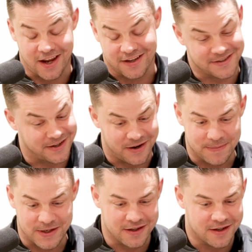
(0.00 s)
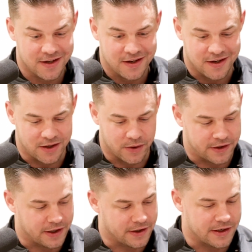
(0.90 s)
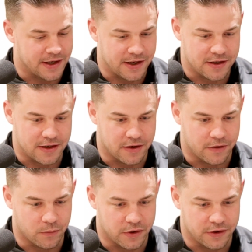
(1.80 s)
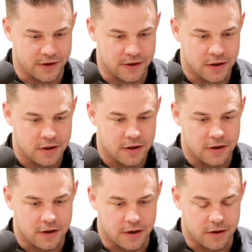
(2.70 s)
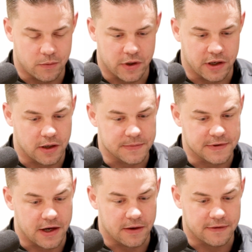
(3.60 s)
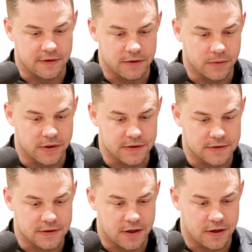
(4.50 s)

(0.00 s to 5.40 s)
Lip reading: So I mean, at the end of the day, it really what it comes down to is